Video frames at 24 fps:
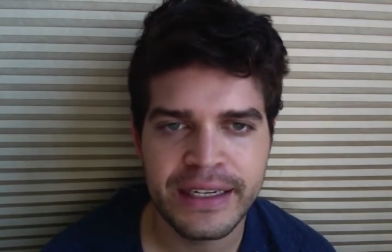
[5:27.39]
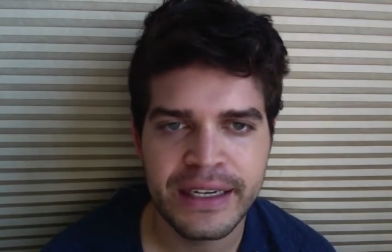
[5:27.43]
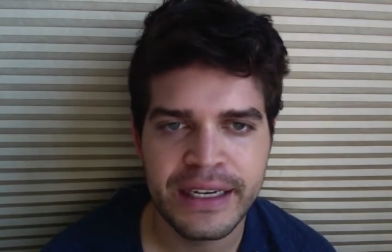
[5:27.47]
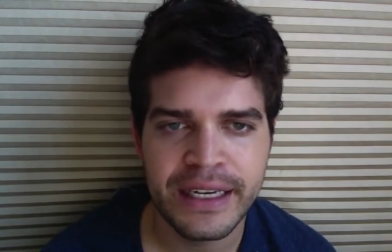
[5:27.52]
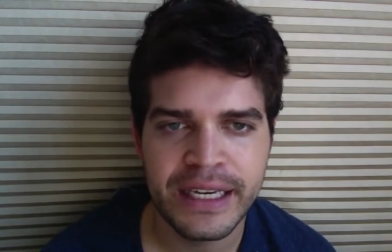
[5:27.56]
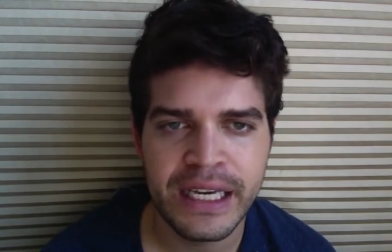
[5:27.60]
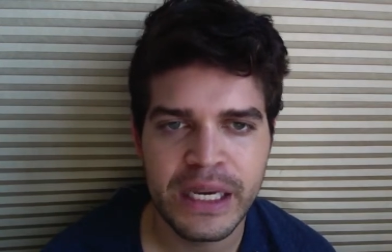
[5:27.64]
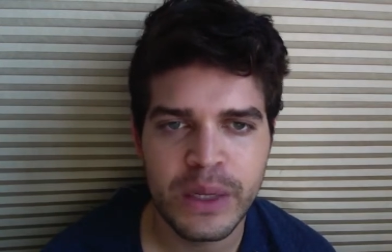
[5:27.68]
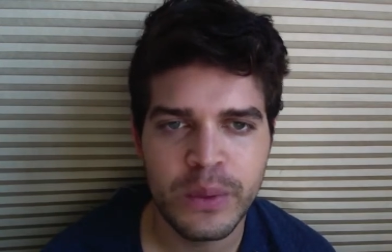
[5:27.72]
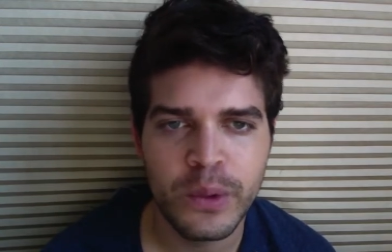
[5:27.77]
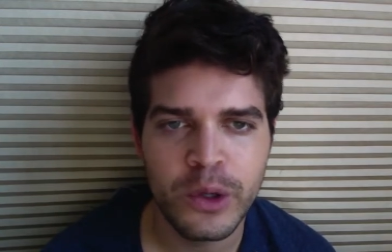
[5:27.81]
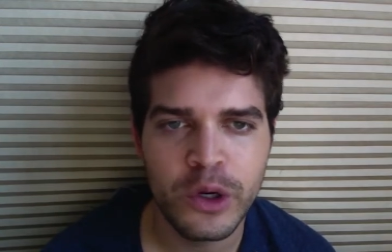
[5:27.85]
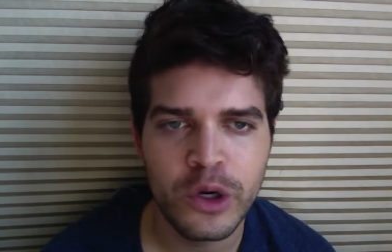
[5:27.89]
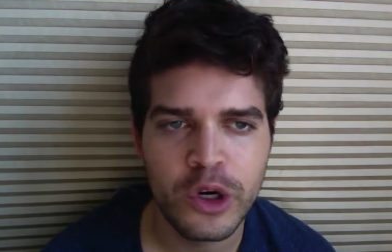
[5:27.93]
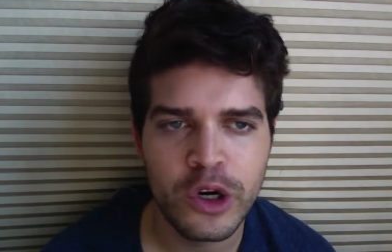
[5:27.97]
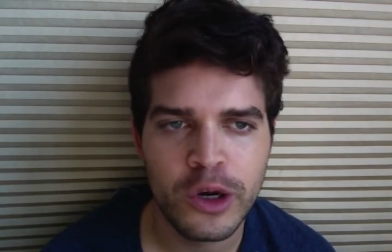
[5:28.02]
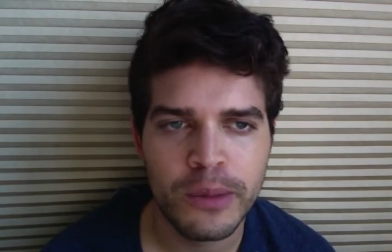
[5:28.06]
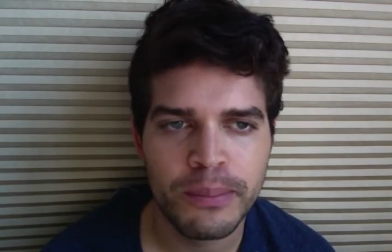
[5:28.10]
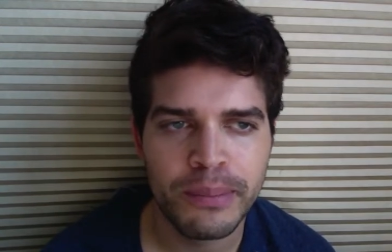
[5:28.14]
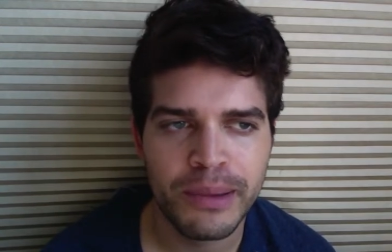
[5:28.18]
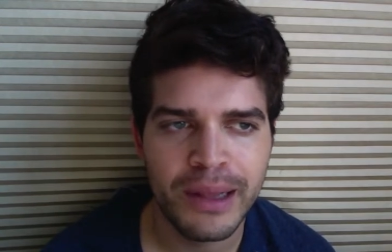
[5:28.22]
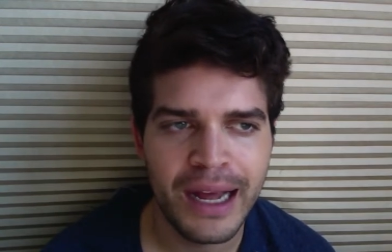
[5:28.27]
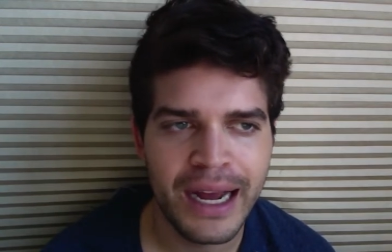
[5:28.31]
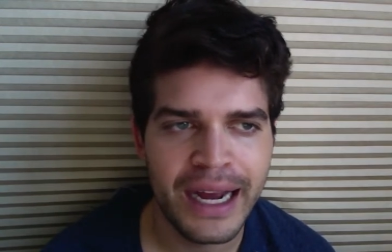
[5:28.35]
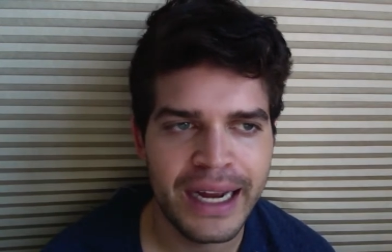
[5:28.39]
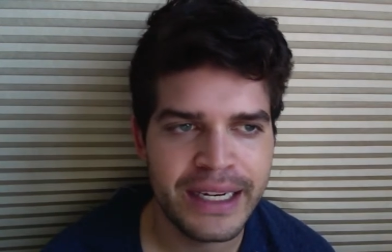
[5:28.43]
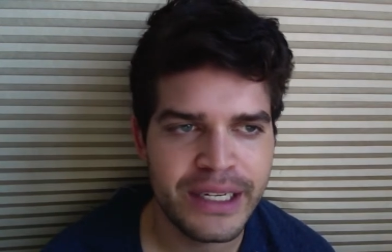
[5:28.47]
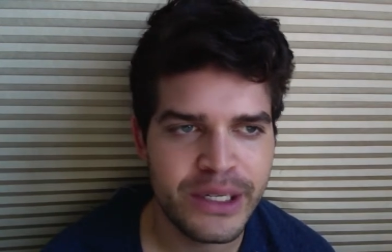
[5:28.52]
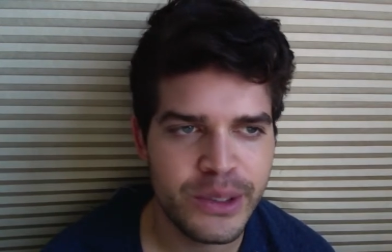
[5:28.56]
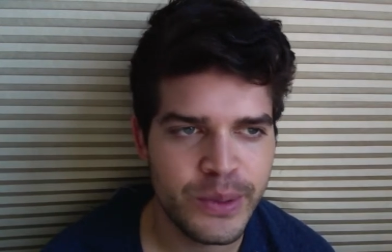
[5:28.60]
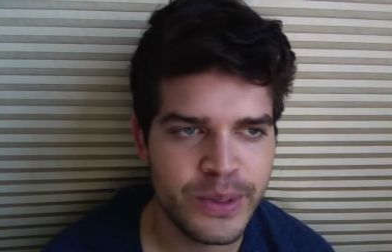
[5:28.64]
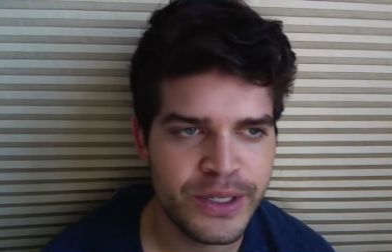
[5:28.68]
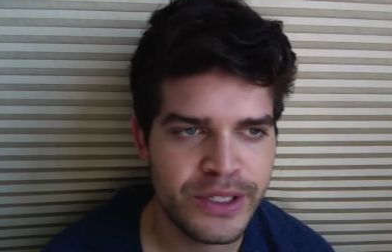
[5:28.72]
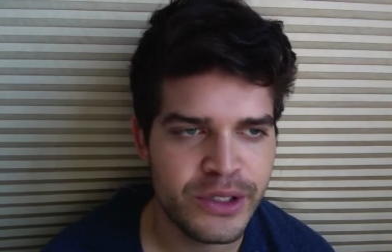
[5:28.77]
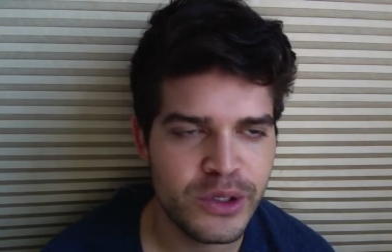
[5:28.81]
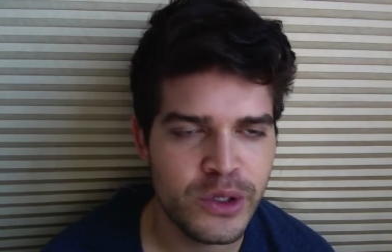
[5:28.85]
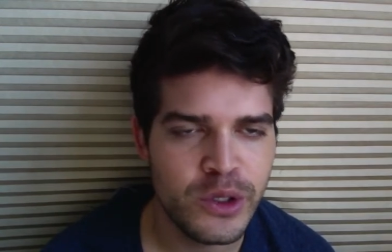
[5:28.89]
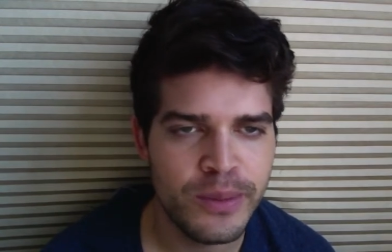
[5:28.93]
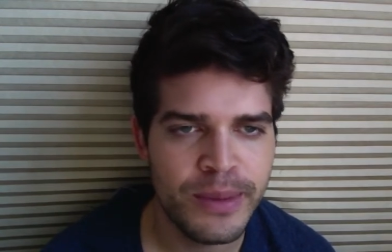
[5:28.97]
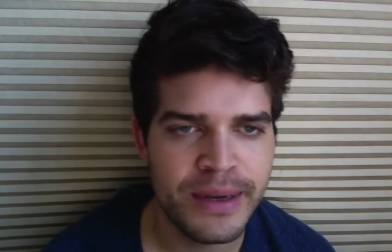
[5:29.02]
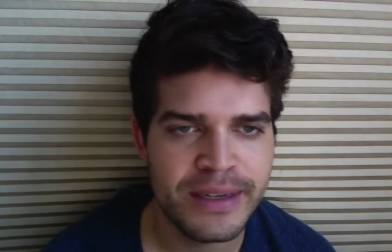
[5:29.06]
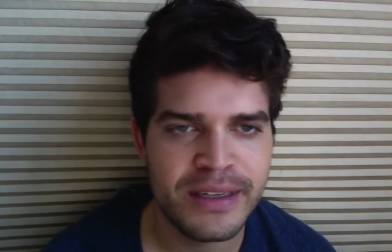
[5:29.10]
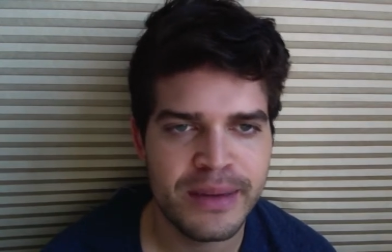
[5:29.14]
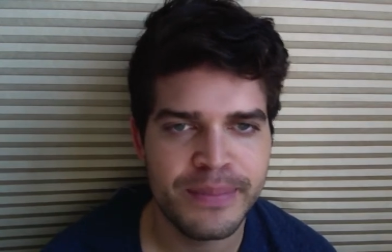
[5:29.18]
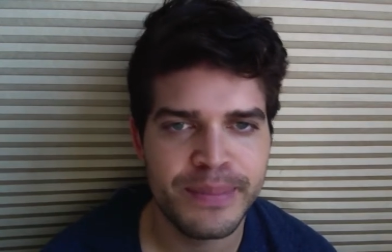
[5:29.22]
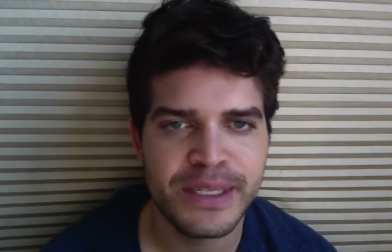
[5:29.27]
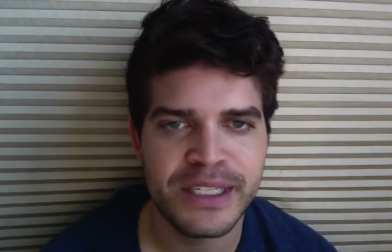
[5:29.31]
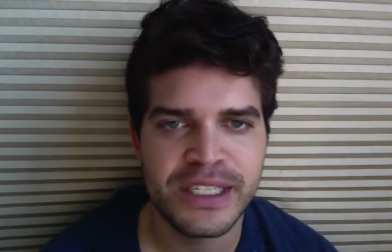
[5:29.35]
he will comply to assume
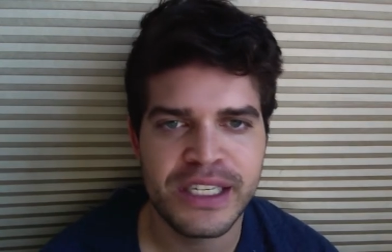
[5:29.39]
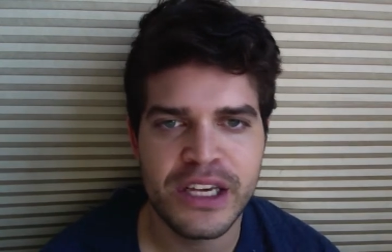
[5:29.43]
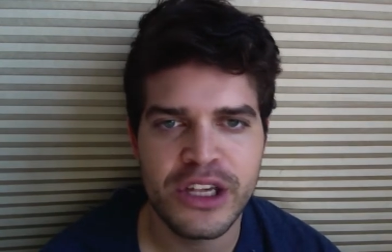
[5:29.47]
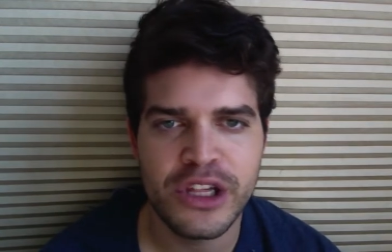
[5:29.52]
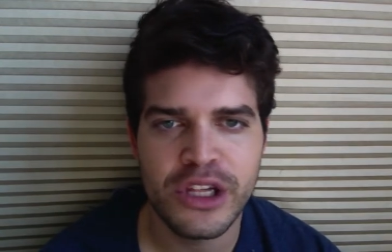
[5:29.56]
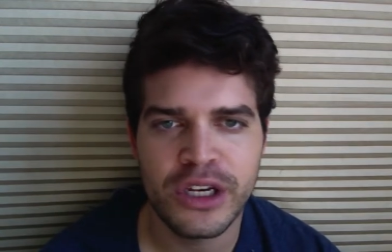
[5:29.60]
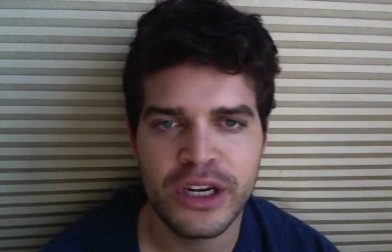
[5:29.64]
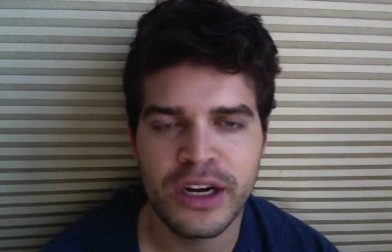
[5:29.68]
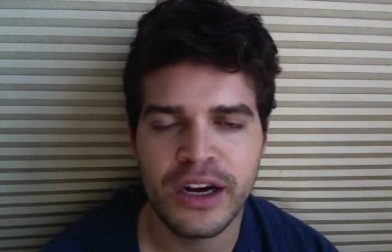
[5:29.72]
as a position